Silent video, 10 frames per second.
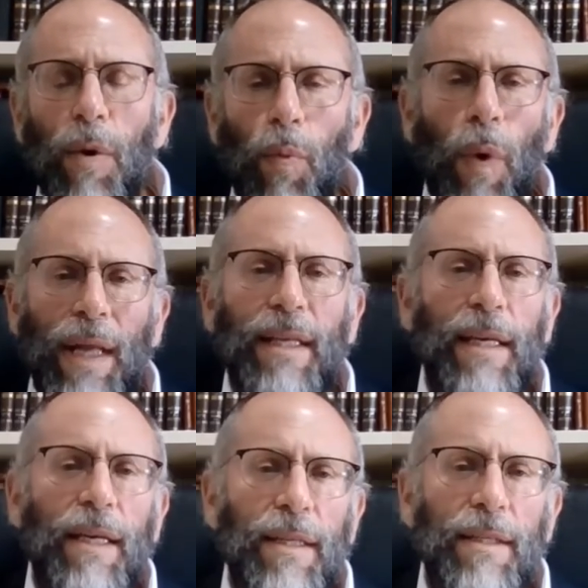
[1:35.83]
went
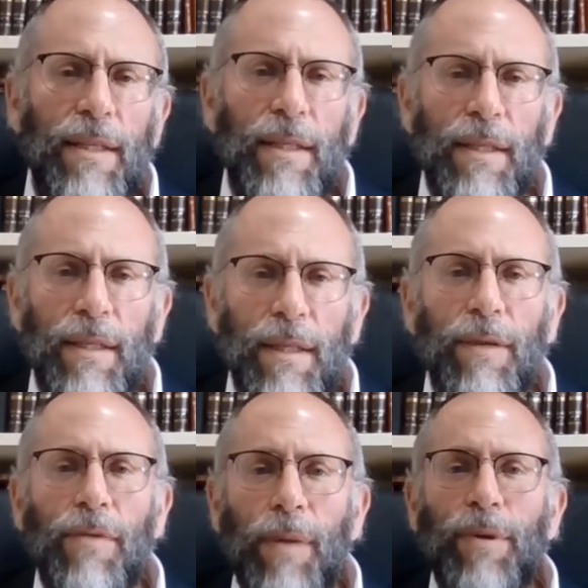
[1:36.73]
in to
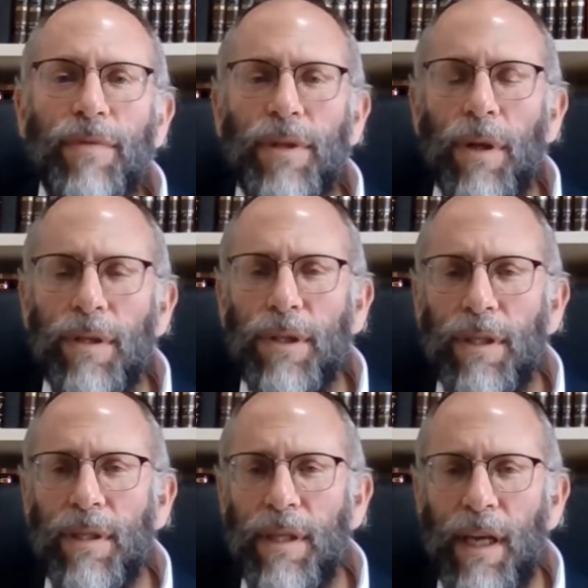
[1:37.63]
the Rebbe of Zoloshitz.